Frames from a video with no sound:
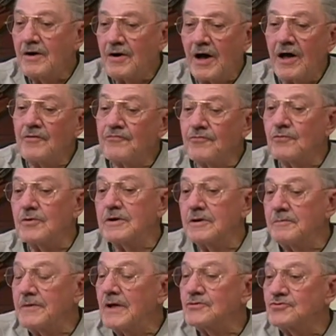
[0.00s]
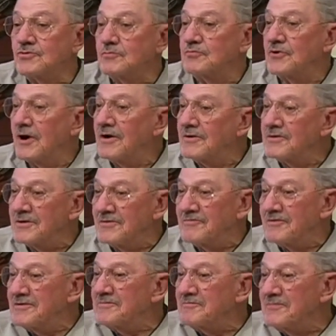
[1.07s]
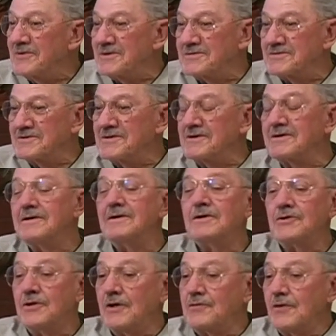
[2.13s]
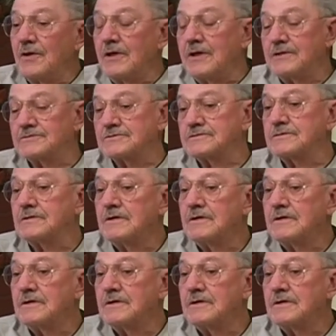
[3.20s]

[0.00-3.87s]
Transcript: I, for one, am not too proud of it, but nonetheless,